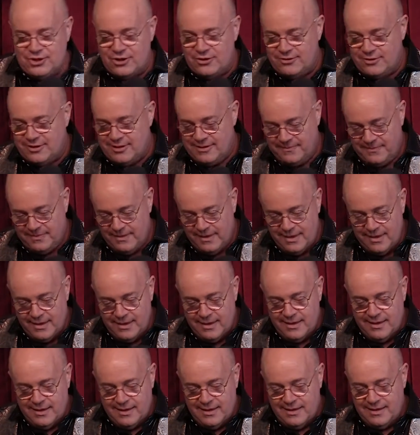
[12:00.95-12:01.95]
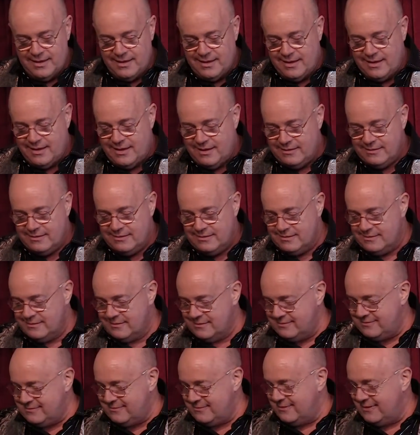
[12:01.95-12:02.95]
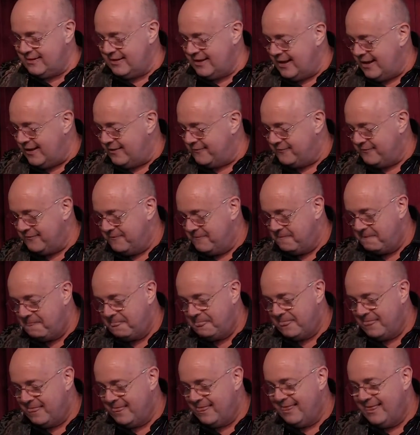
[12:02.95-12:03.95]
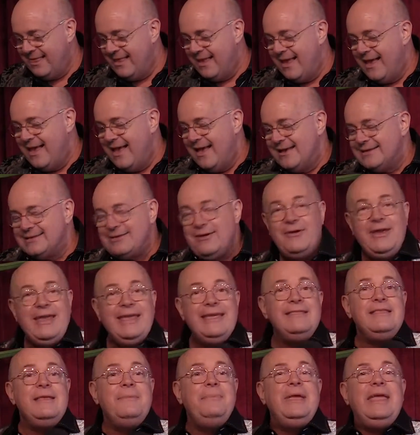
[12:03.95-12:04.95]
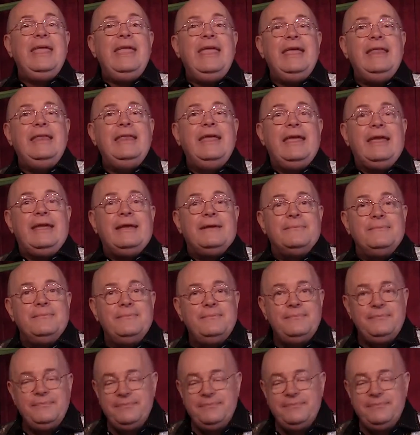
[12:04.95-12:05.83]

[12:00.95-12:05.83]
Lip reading: joke. For a laugh. So in the beginning,